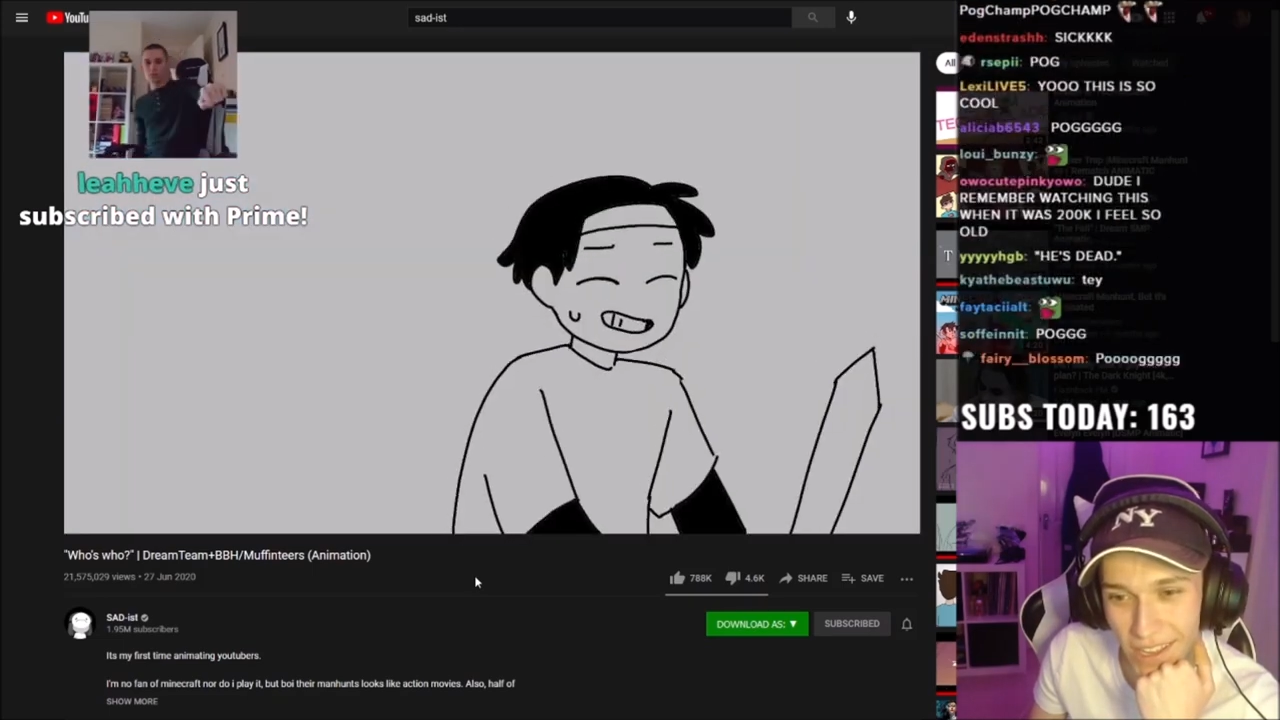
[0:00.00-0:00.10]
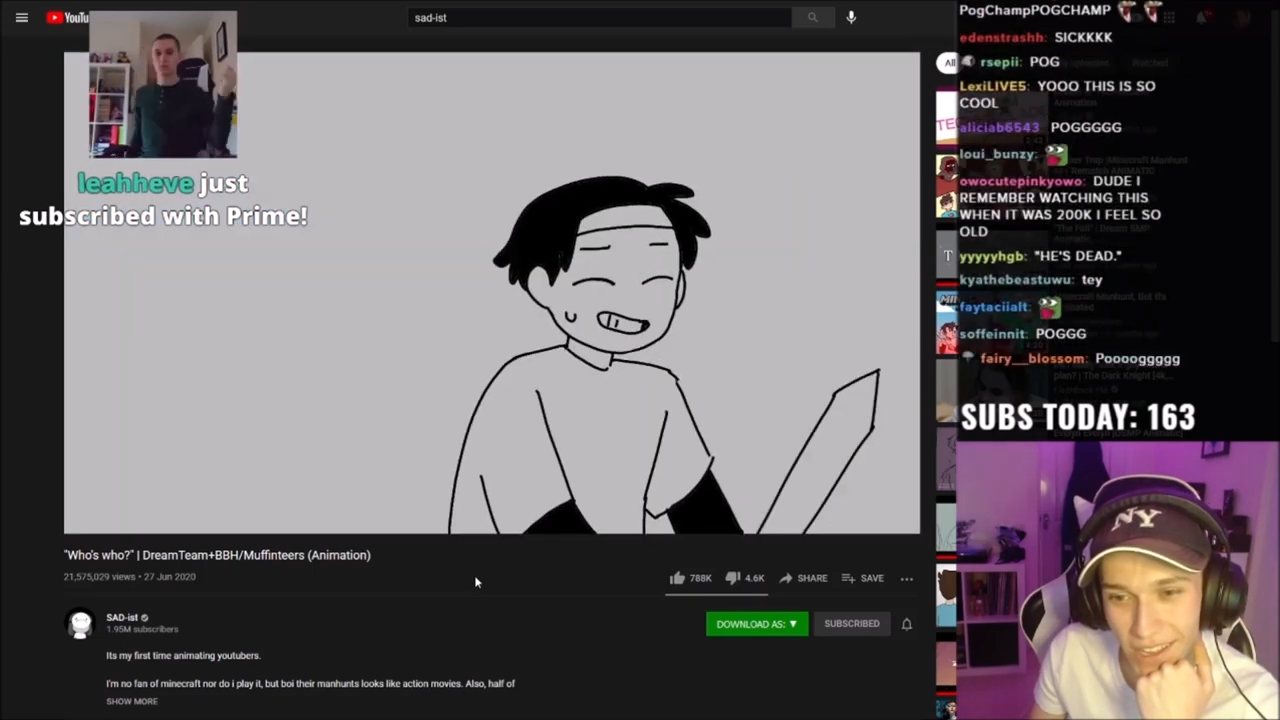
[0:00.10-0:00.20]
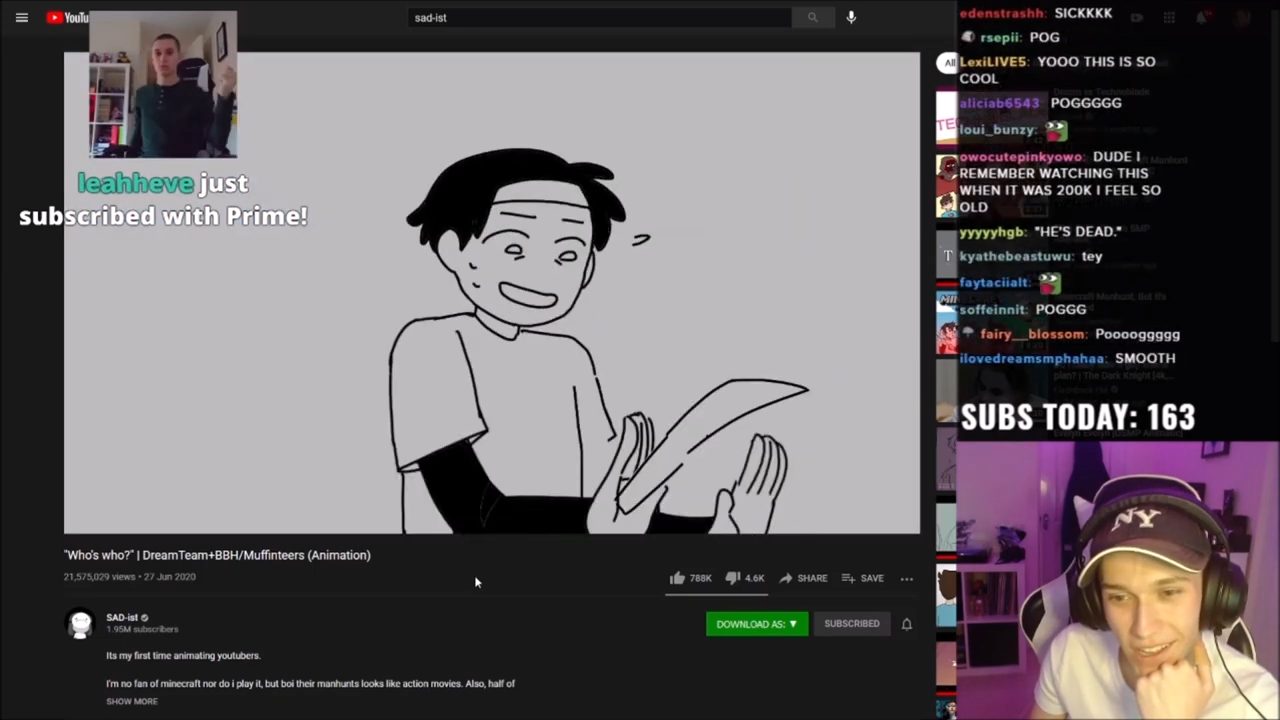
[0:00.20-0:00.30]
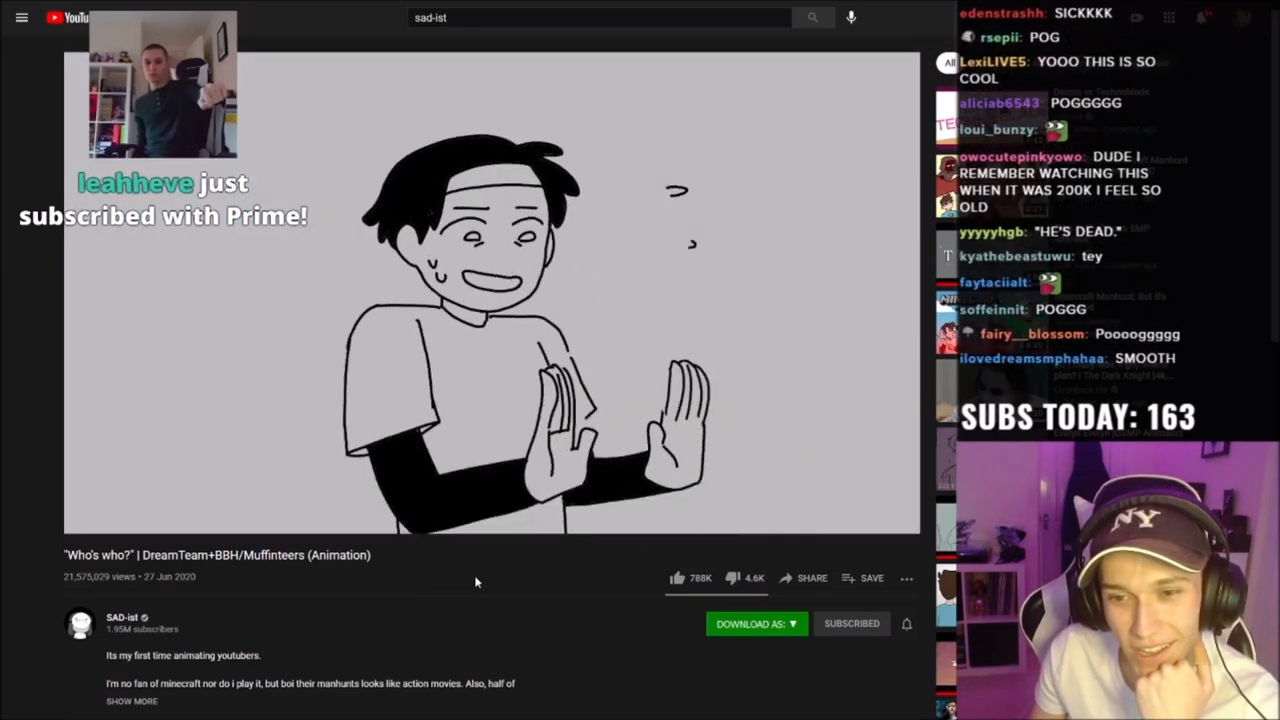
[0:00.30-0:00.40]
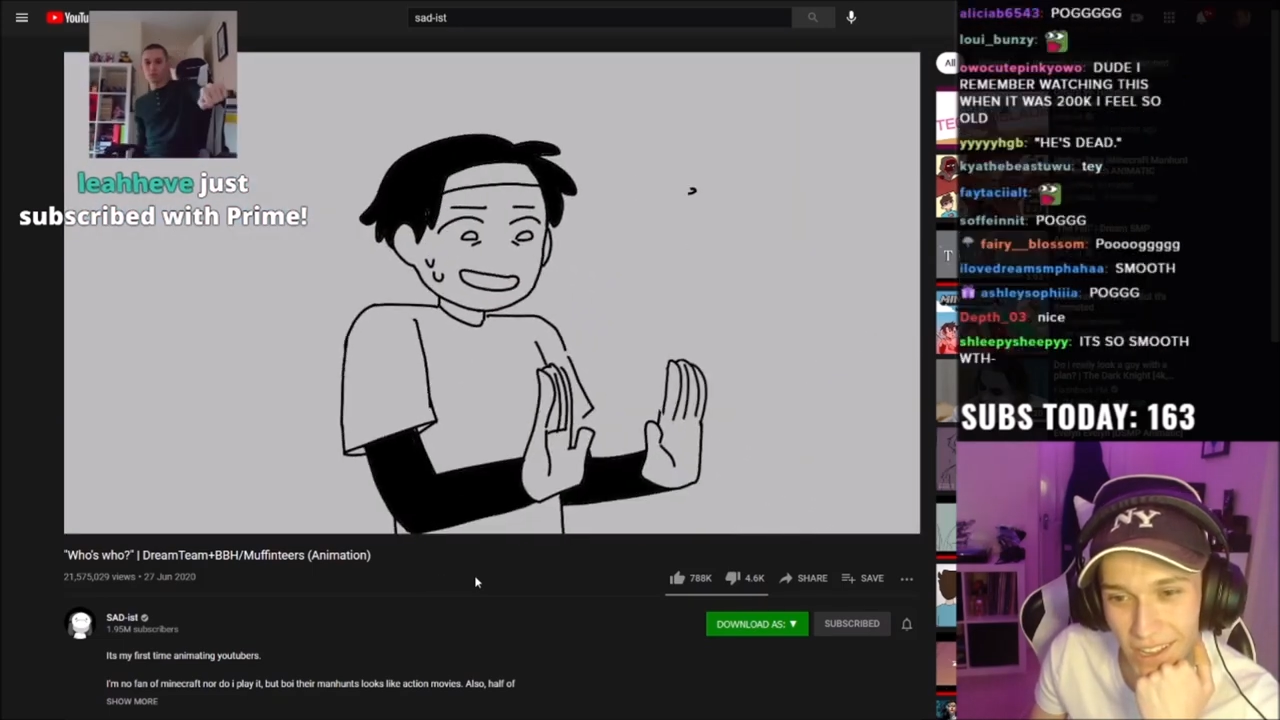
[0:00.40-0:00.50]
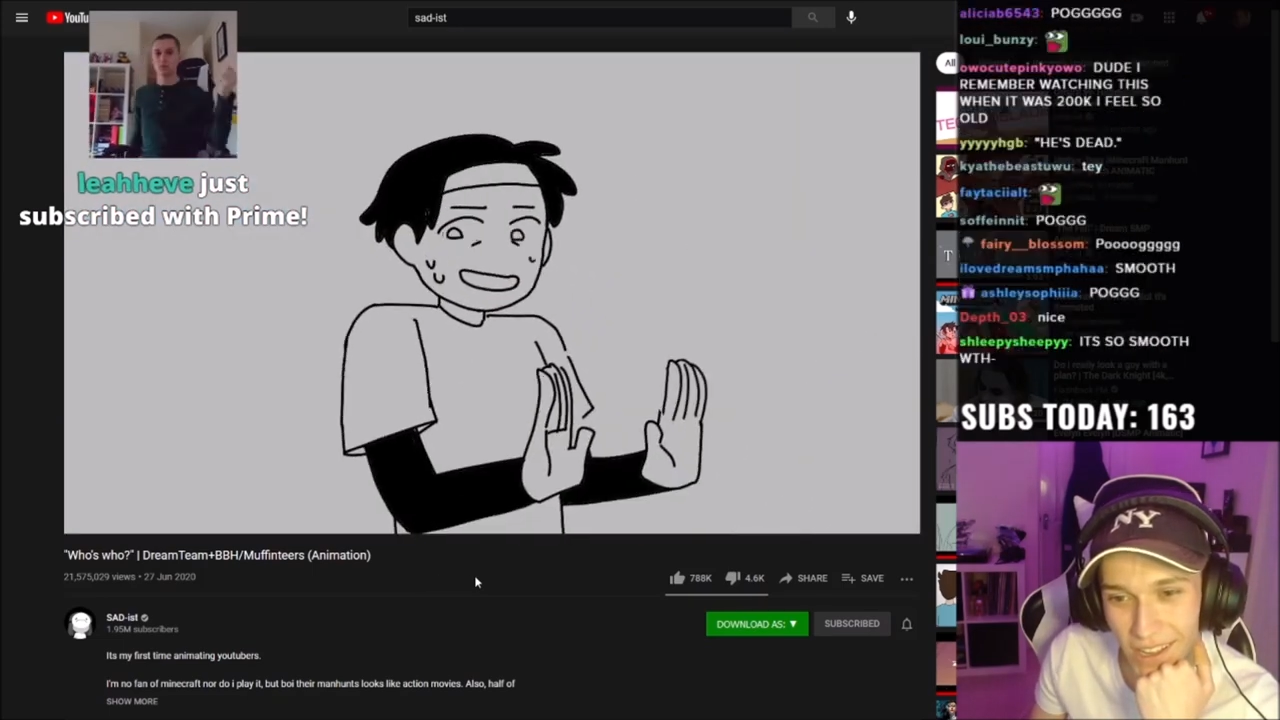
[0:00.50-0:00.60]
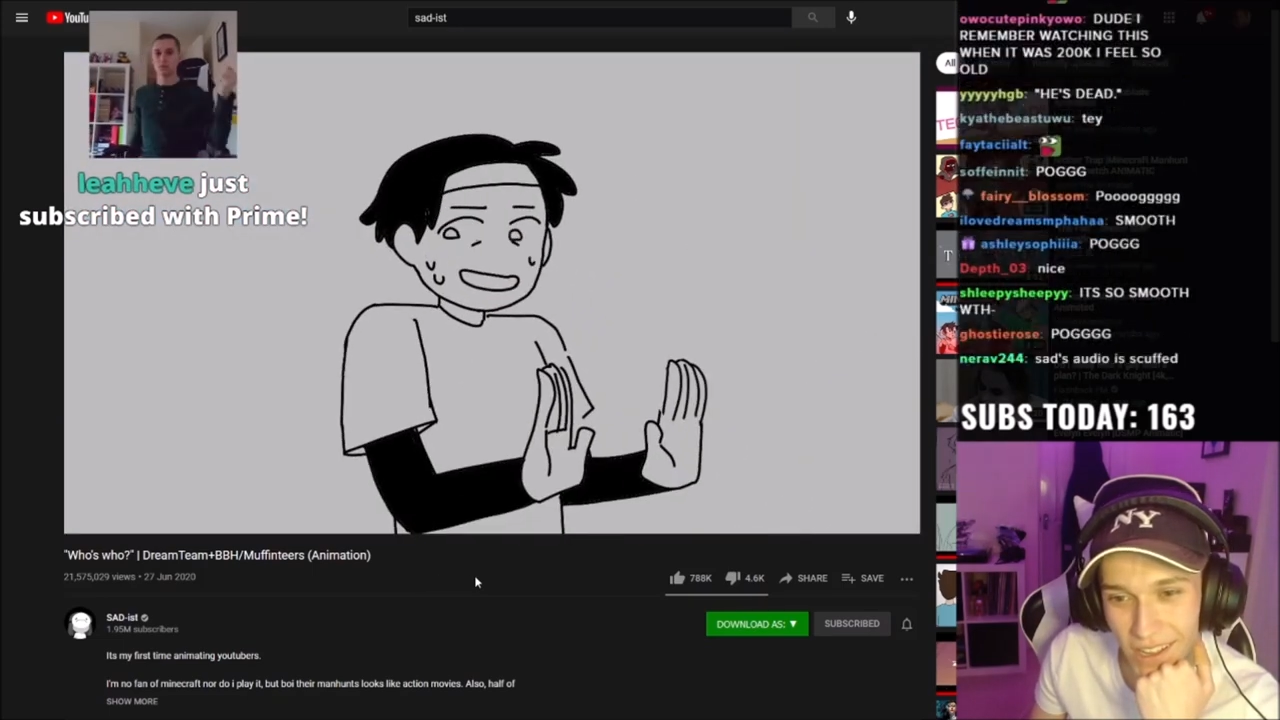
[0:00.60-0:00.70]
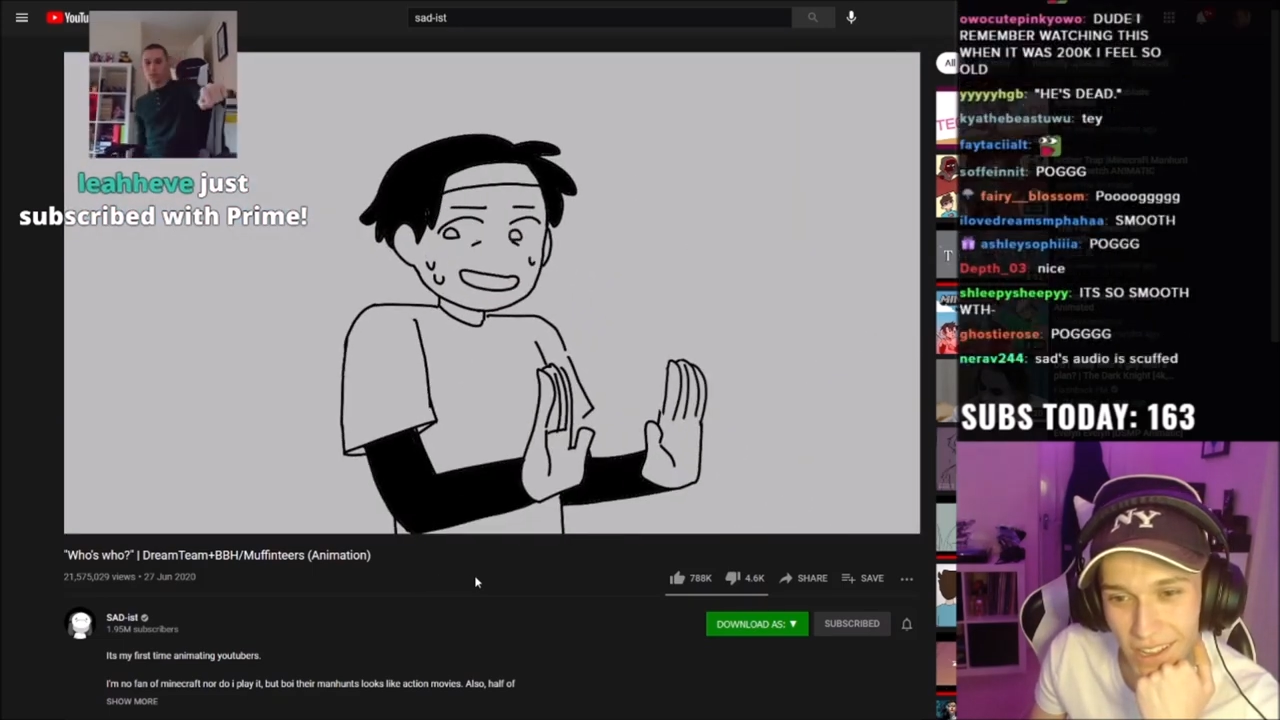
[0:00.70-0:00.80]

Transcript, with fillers: I'm